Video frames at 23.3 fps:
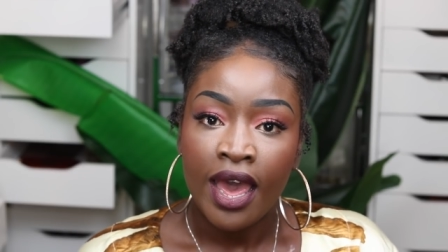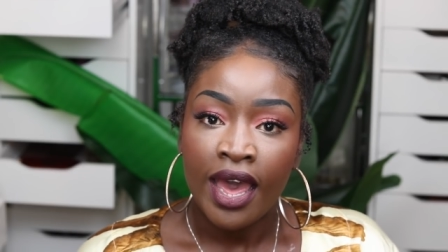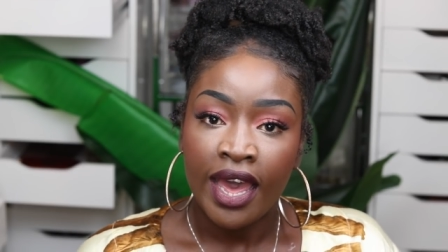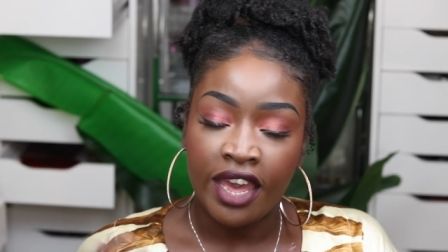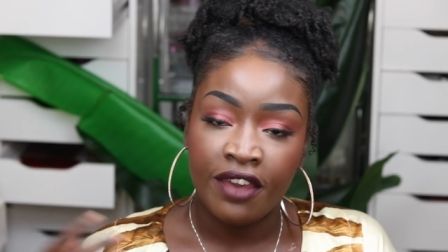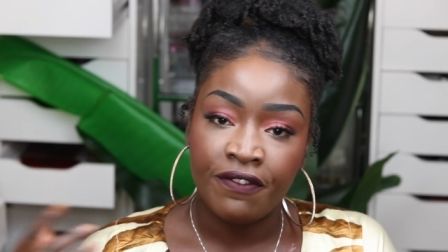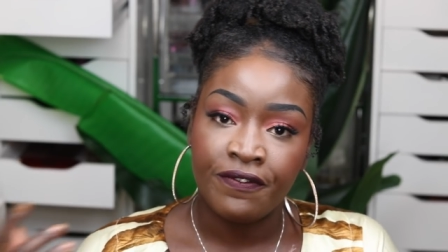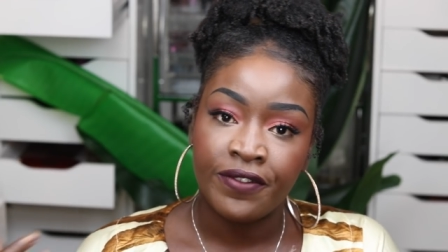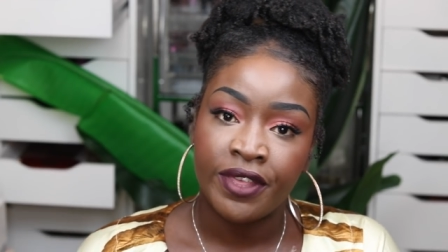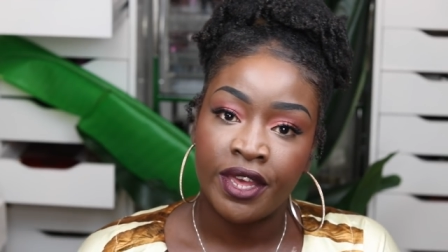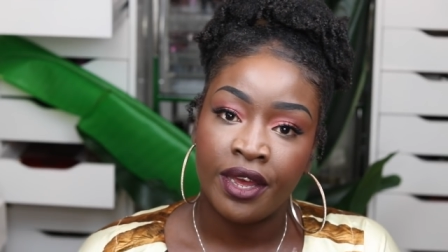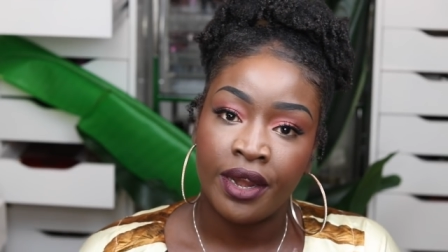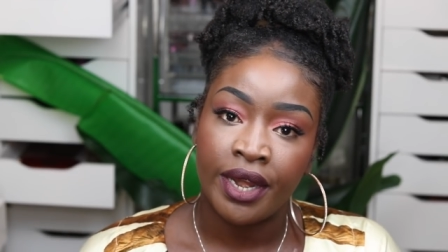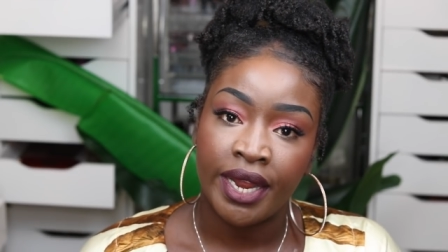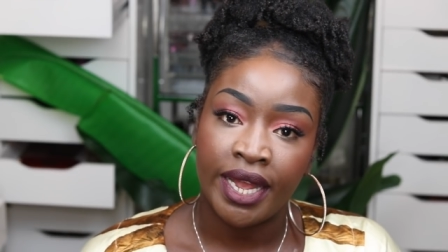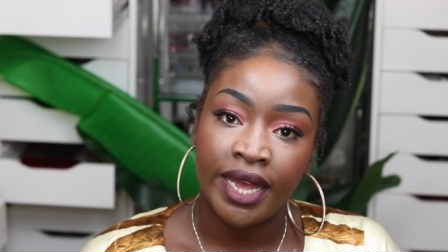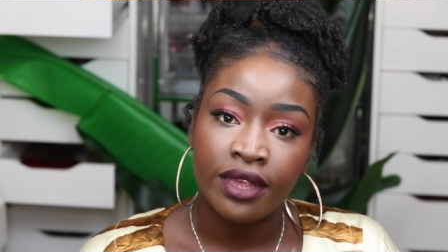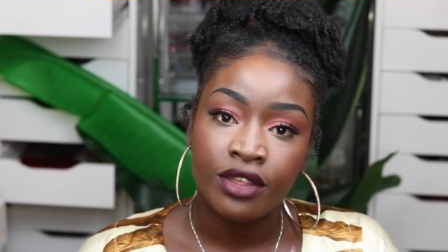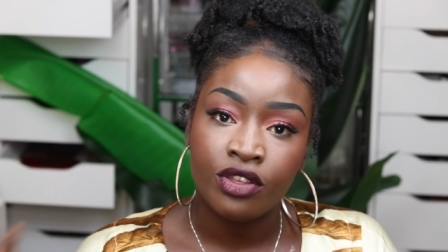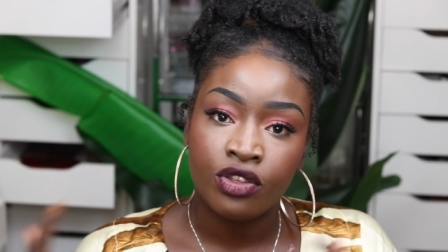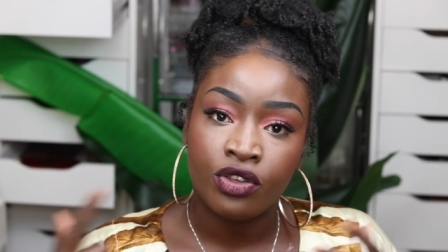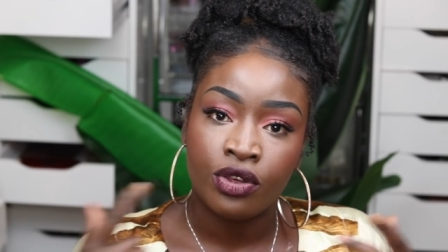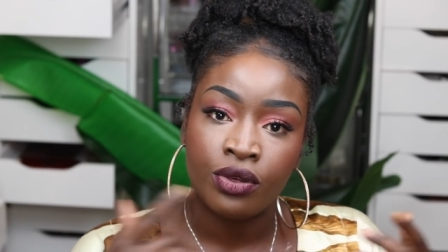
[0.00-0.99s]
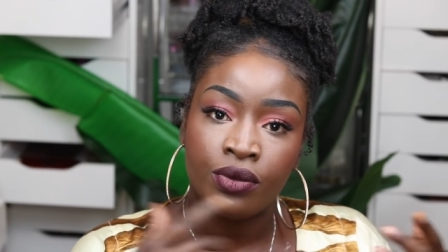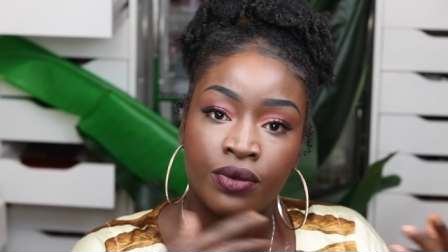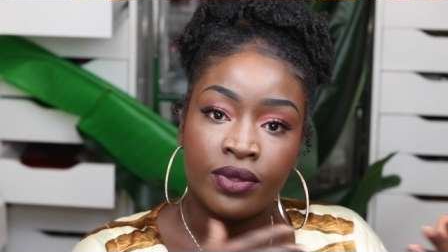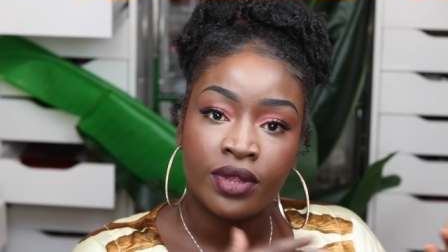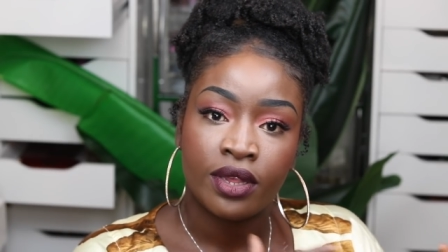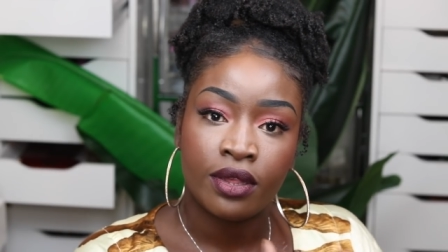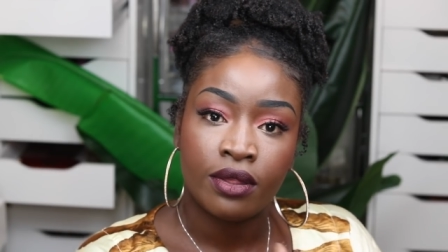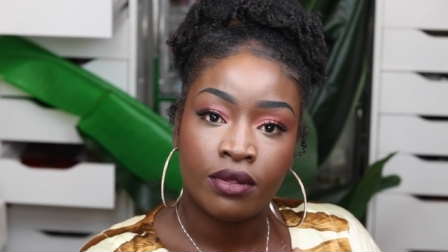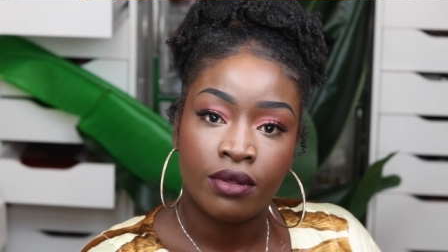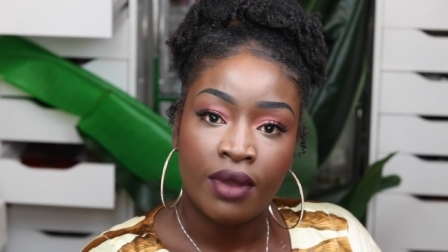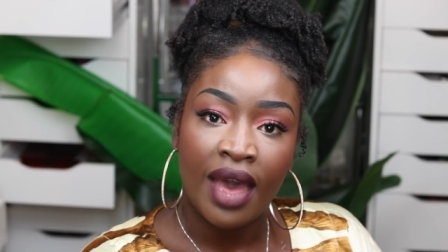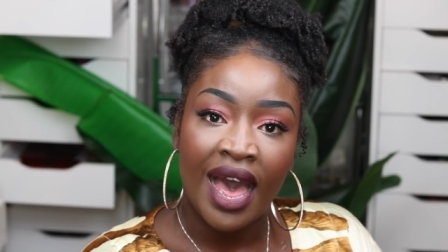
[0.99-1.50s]
if Therese
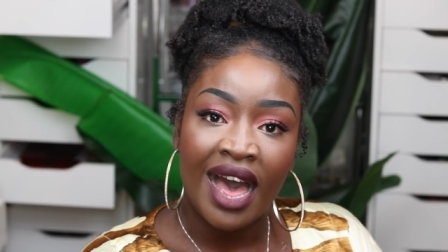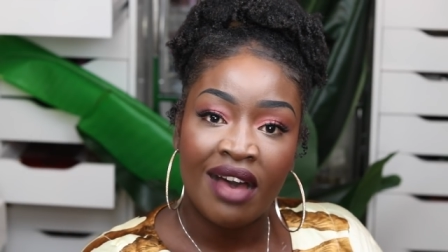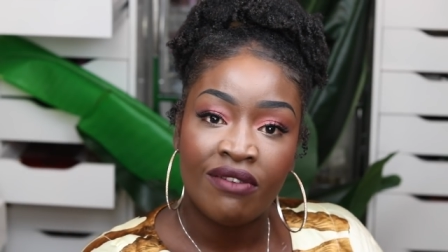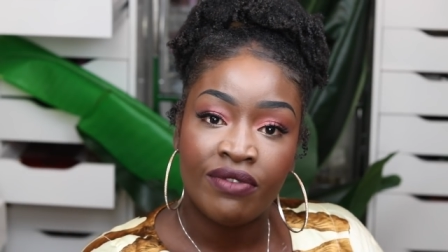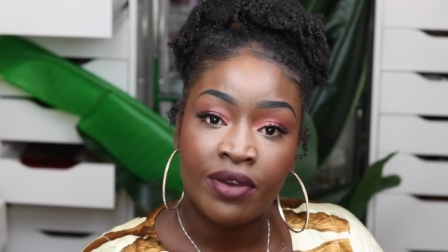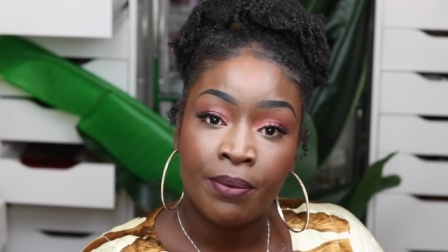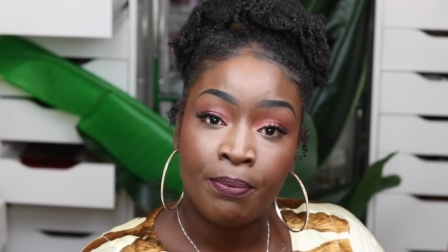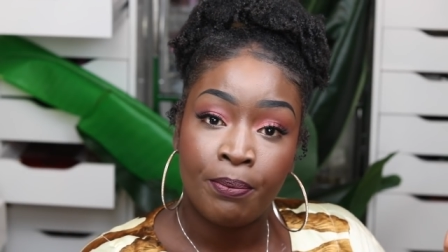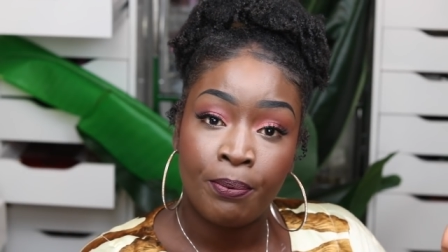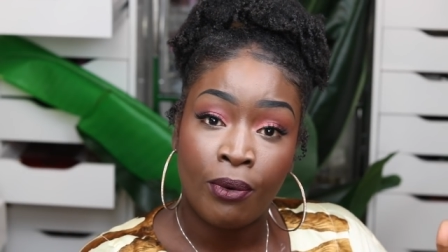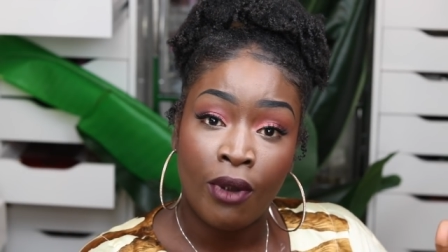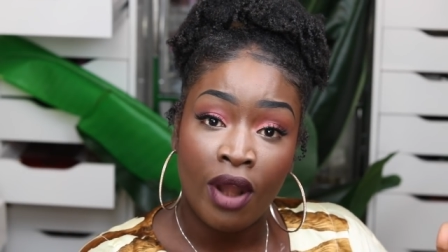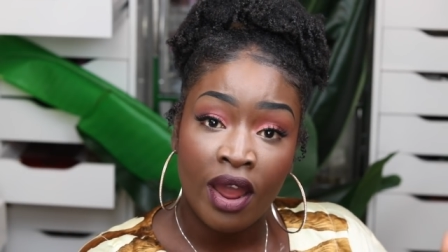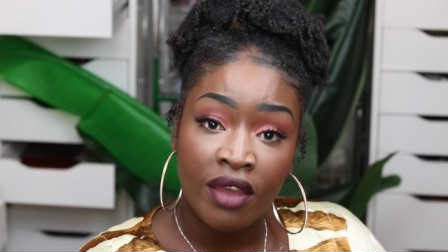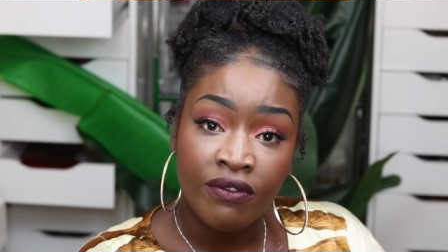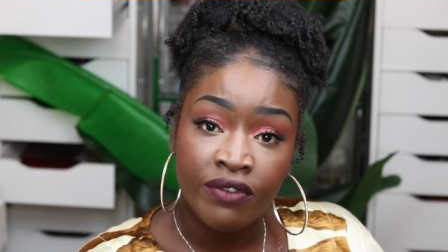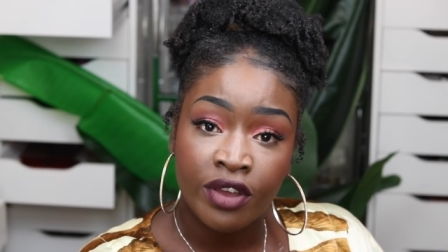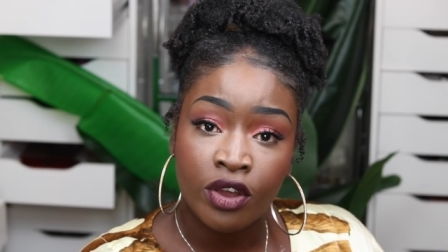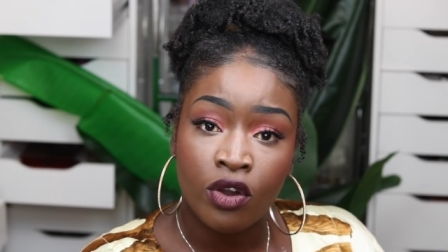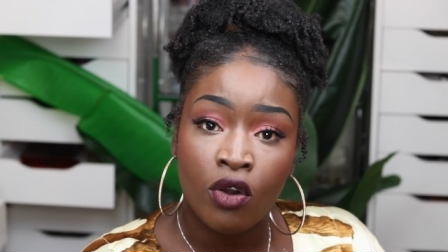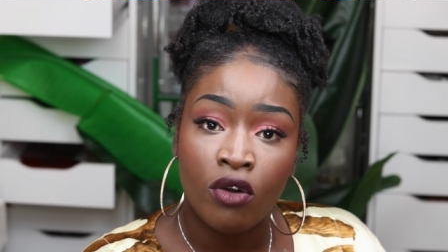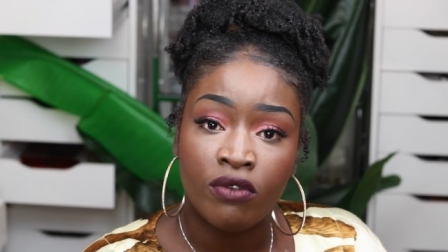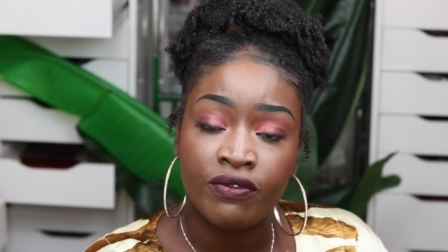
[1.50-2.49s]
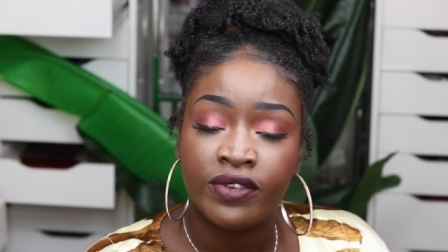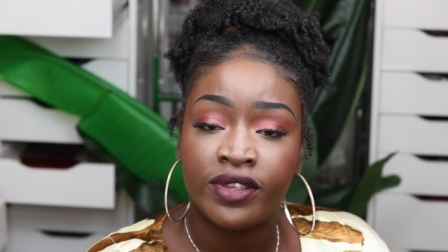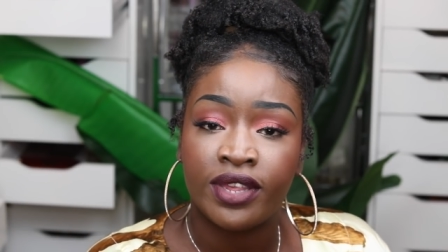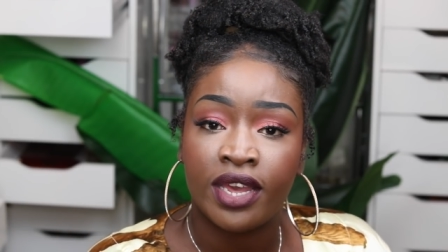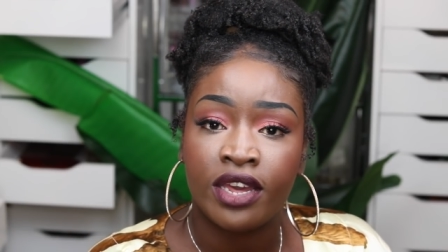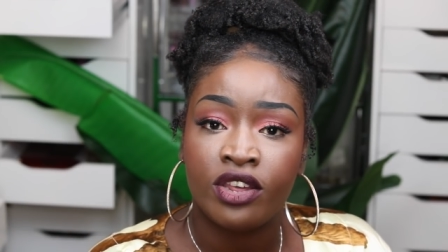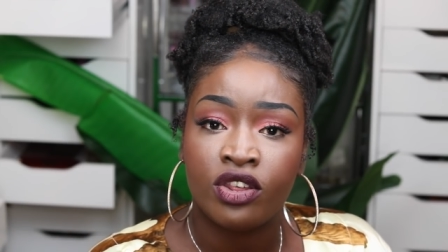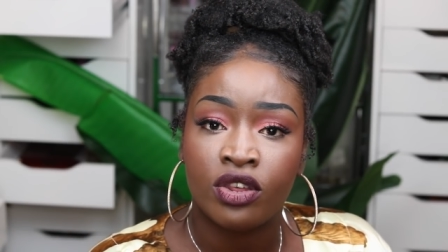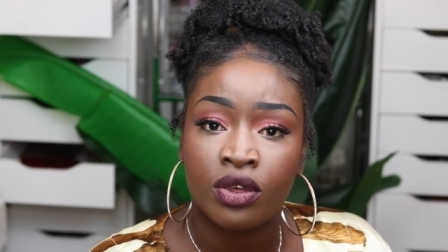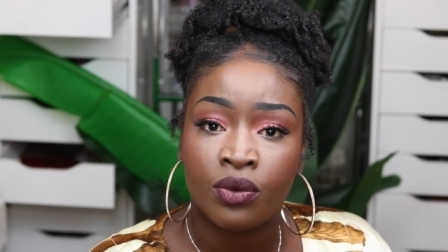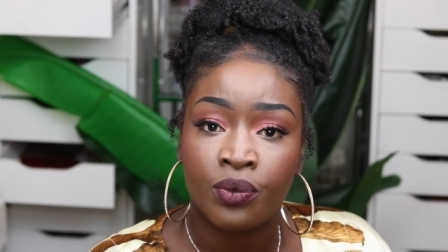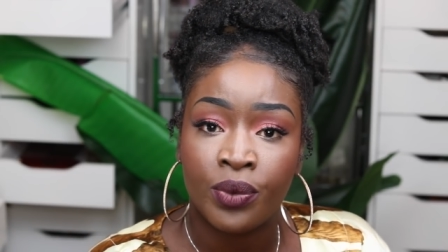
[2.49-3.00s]
chooses to have a private
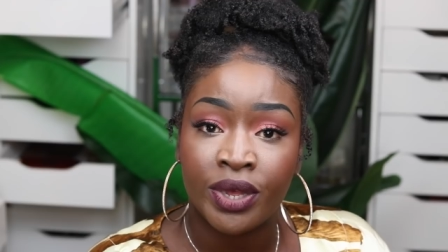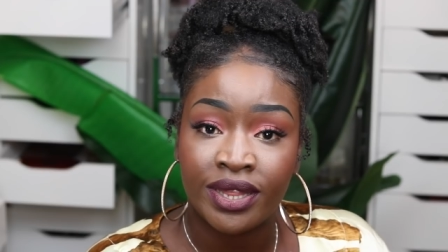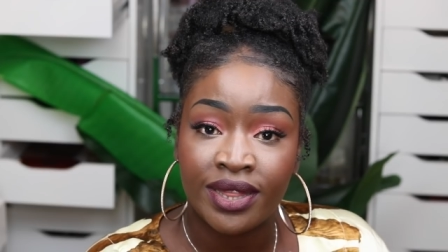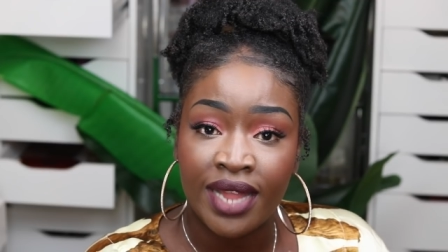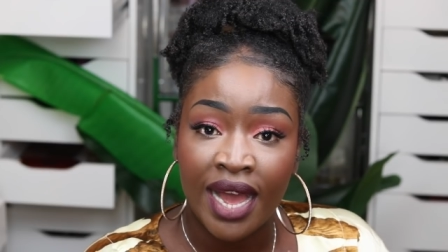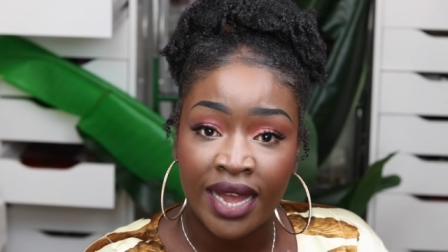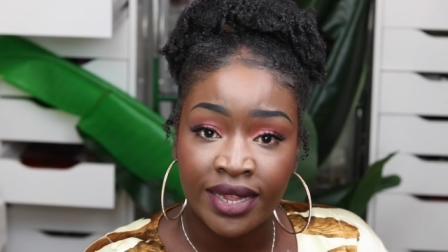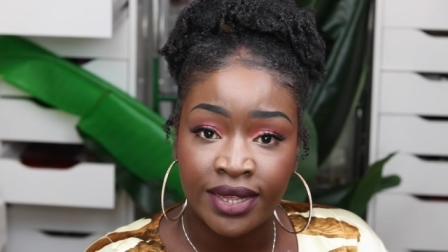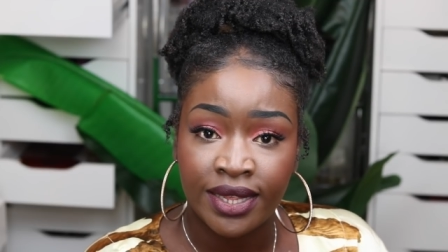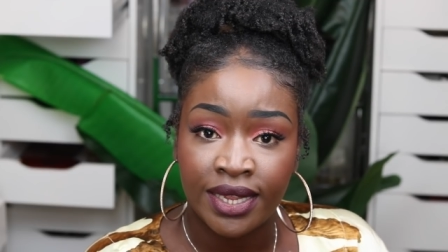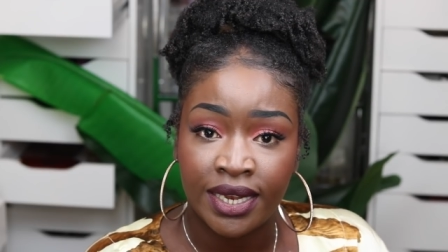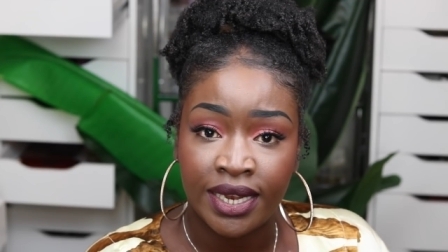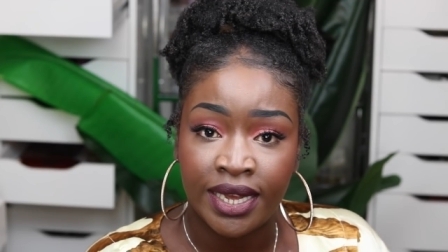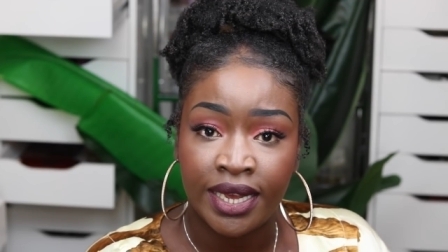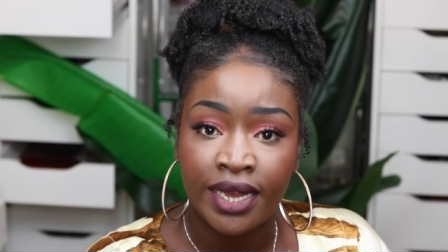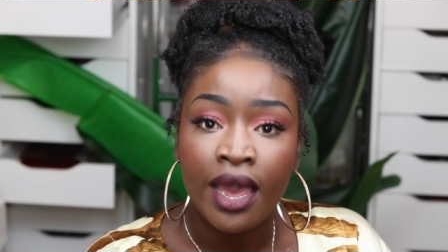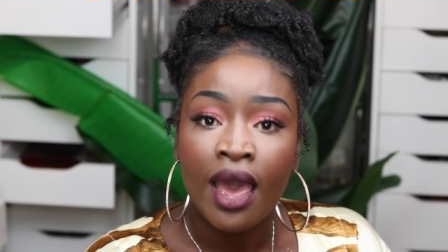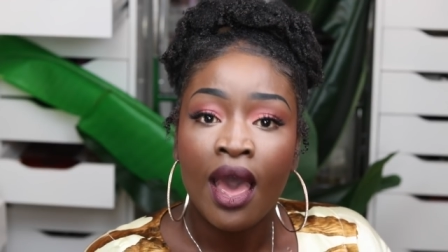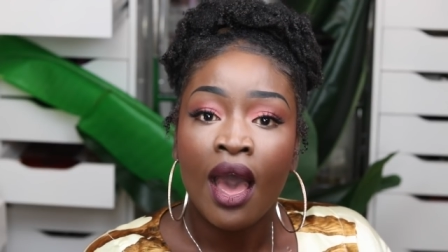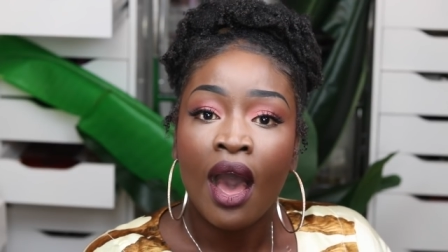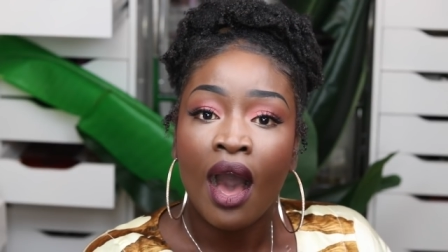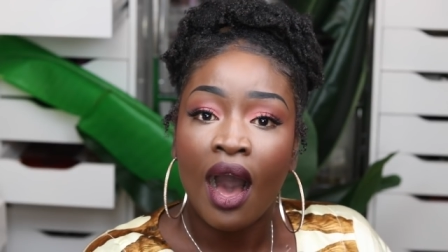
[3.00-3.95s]
conversation with Natalie,